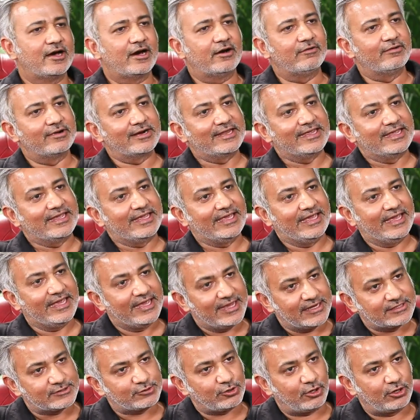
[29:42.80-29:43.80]
Our
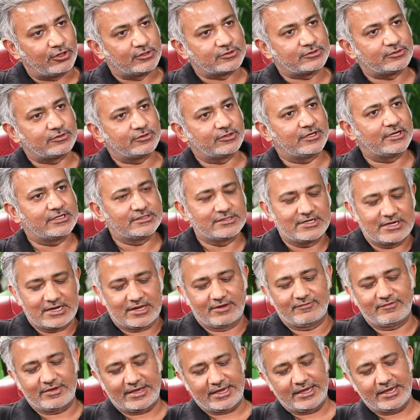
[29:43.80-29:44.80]
cakes also doesn't
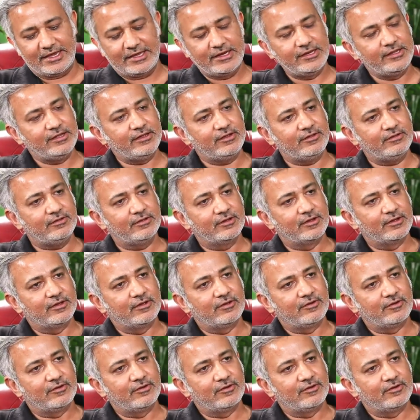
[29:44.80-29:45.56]
have any